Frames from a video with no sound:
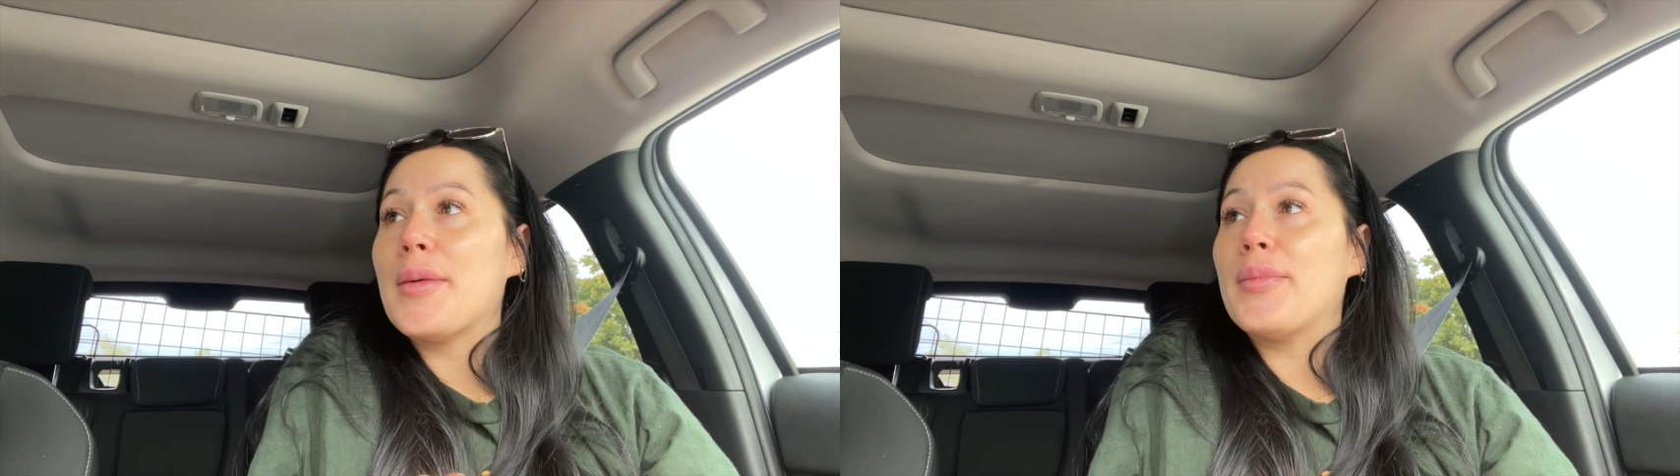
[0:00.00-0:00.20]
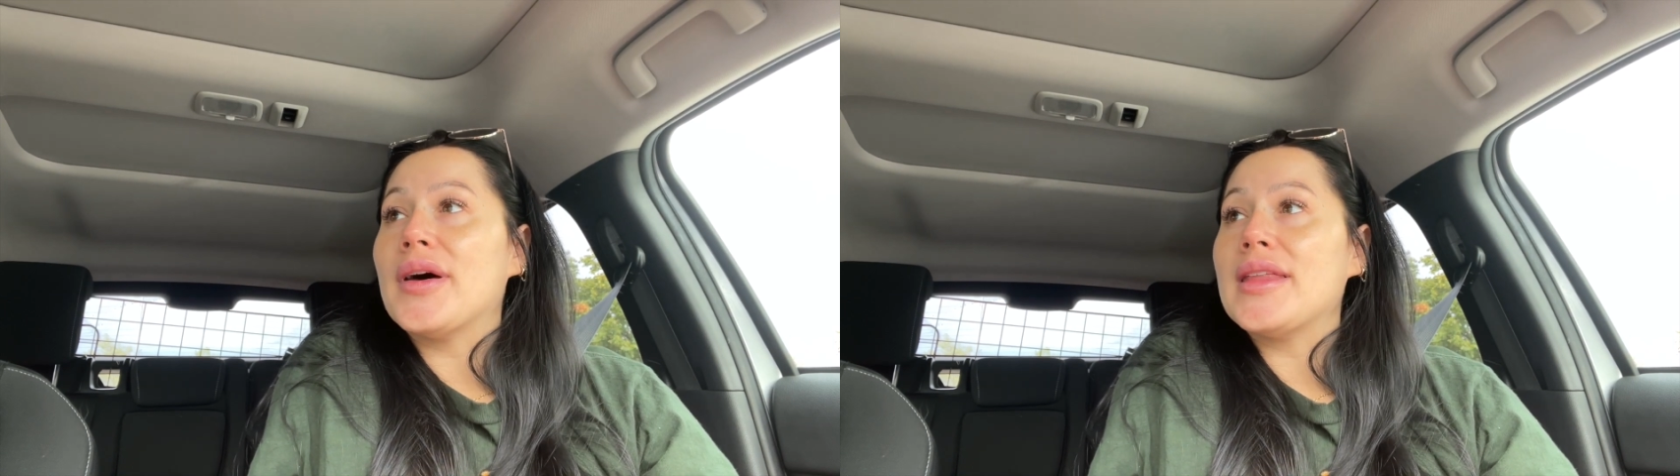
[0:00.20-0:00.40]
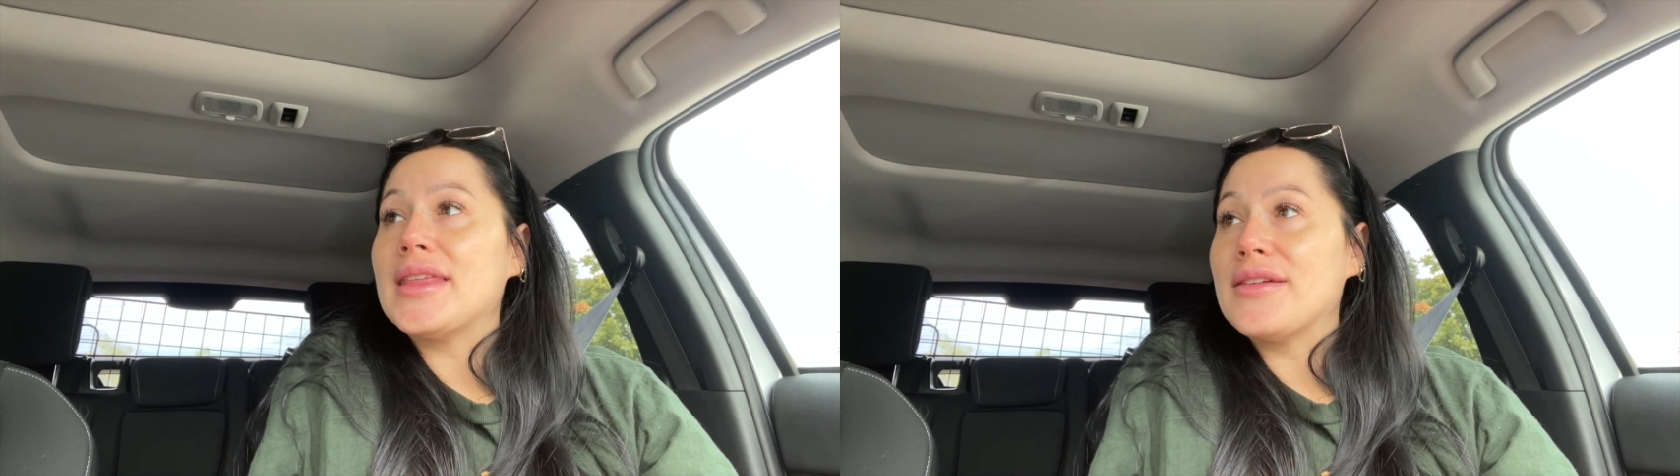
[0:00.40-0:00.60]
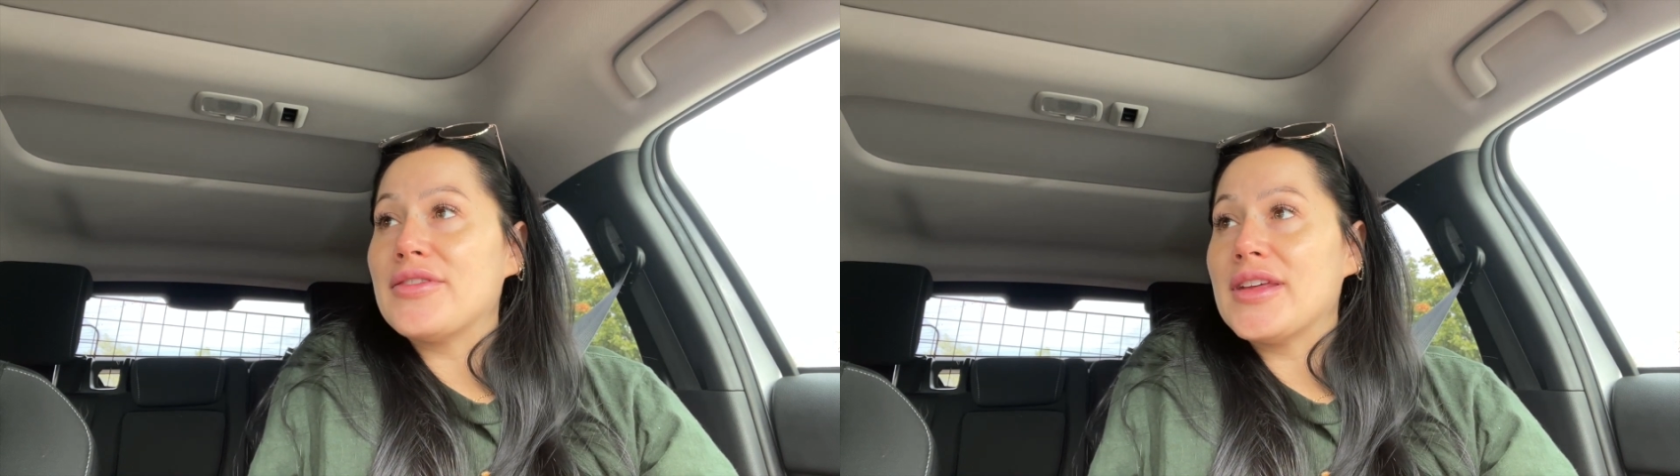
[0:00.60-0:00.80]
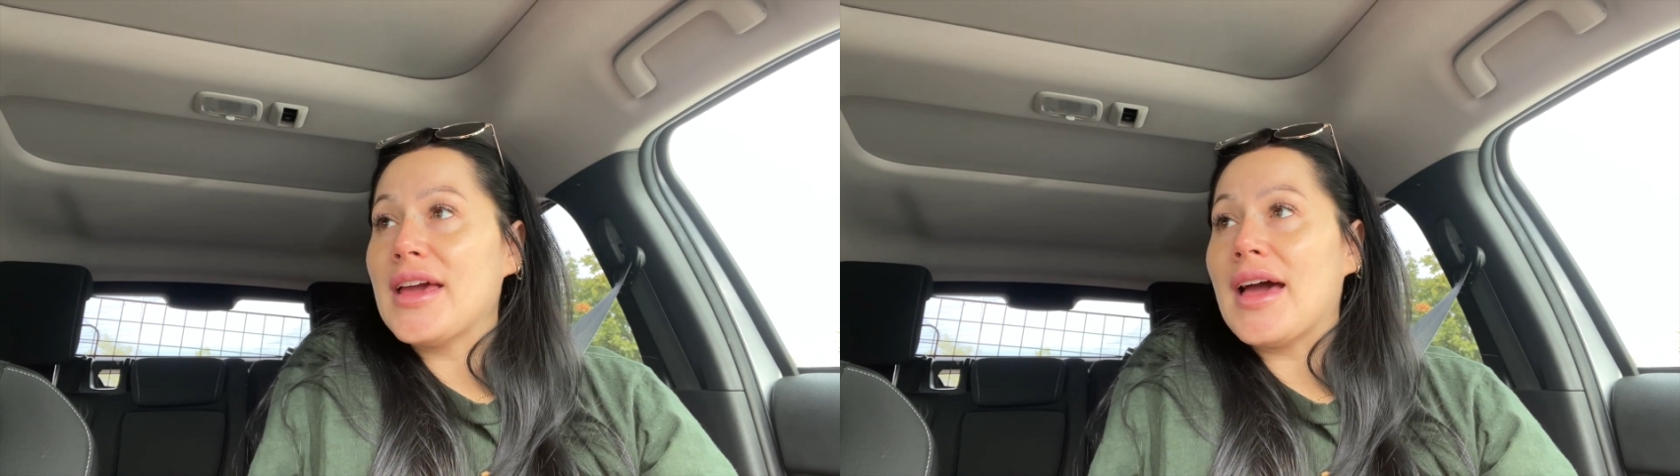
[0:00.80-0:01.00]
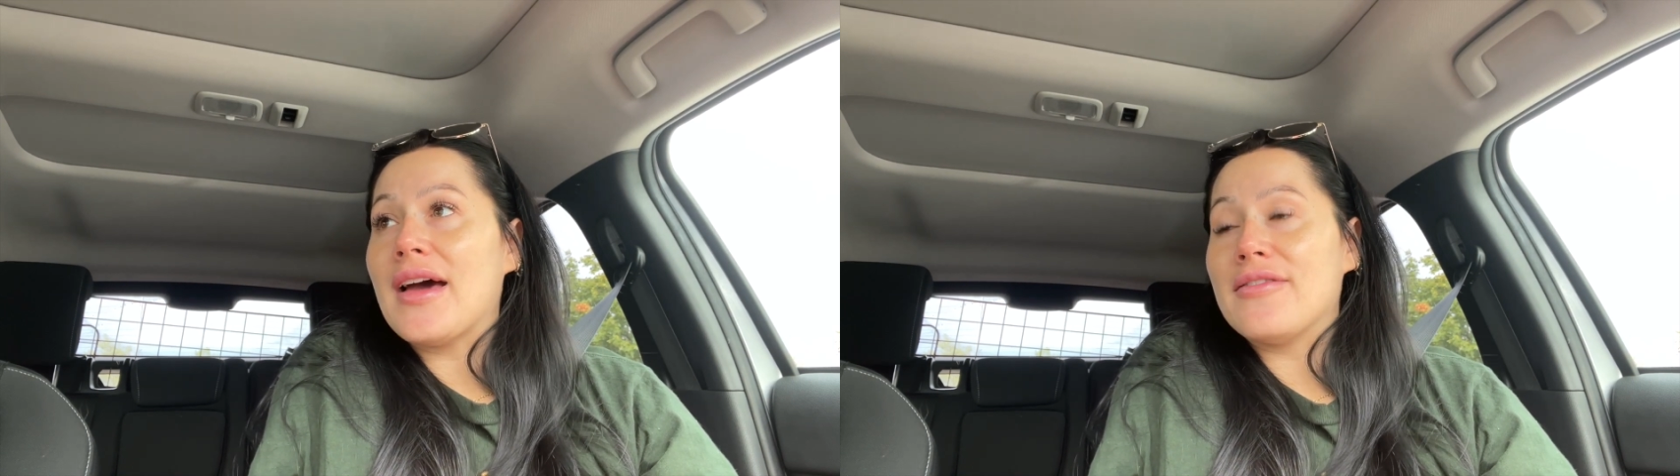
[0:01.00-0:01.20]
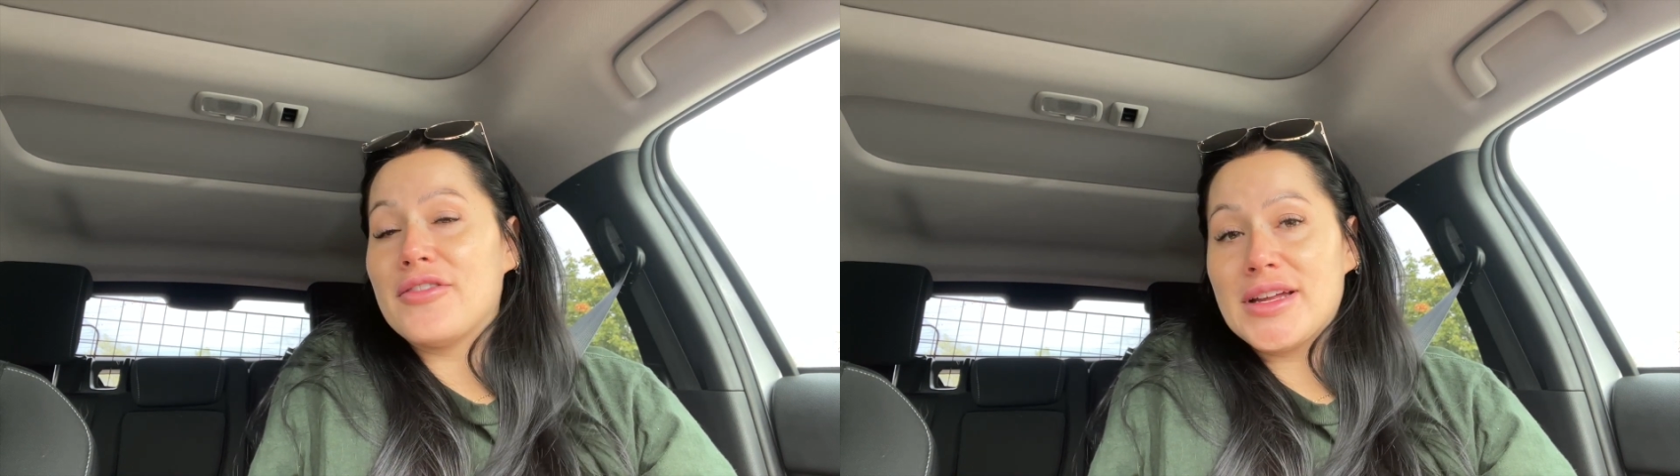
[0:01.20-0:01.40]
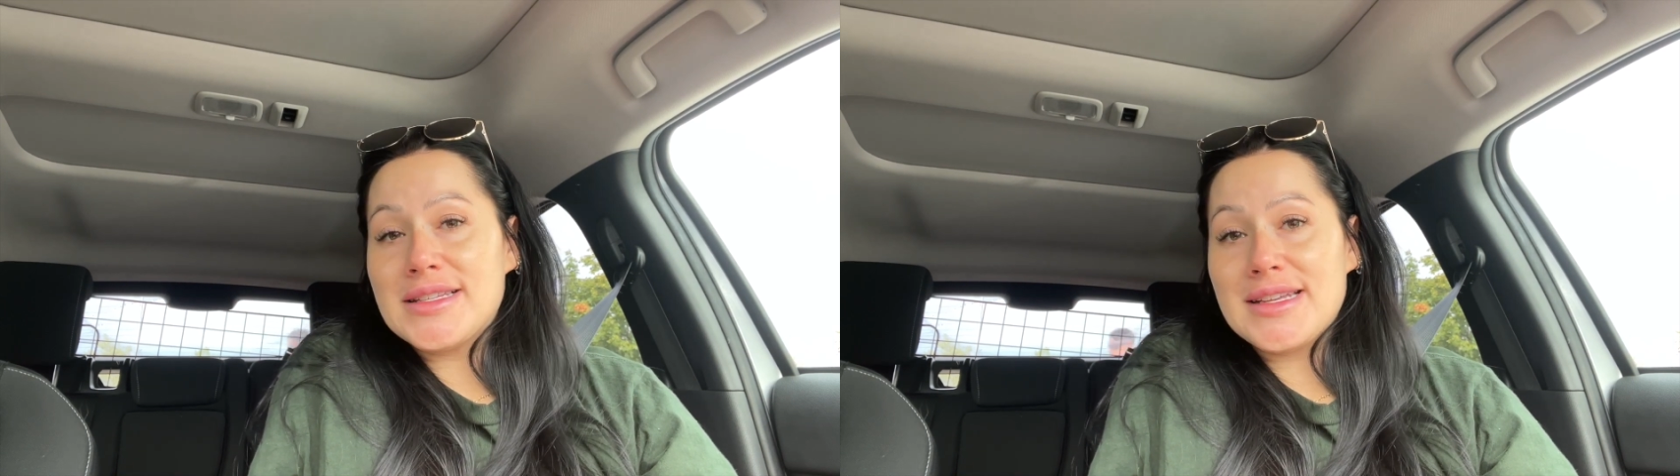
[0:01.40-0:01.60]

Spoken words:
But thankfully, I have friends